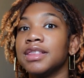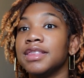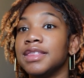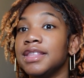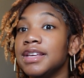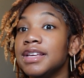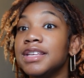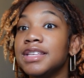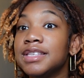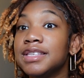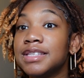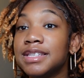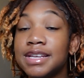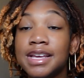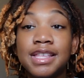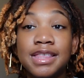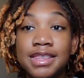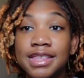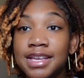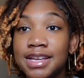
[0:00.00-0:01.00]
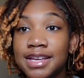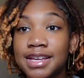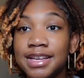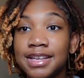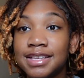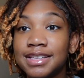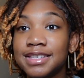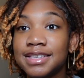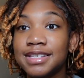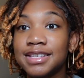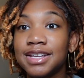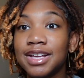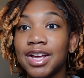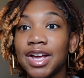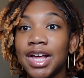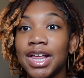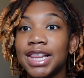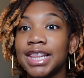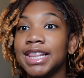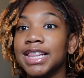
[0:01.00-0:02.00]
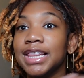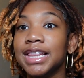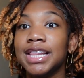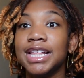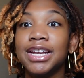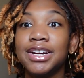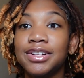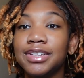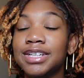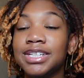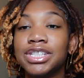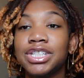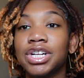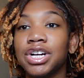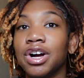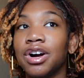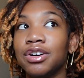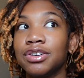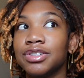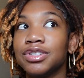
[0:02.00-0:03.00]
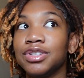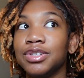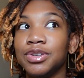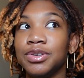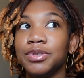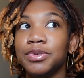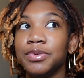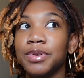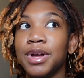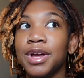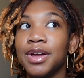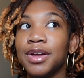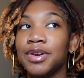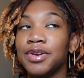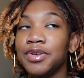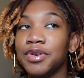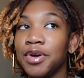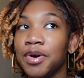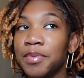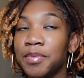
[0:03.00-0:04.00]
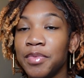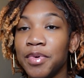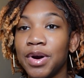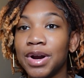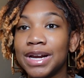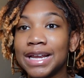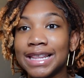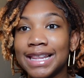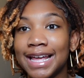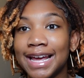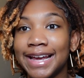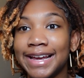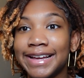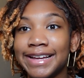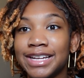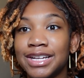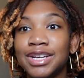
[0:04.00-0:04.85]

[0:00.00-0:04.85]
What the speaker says: These 10 things literally should cost you no more than like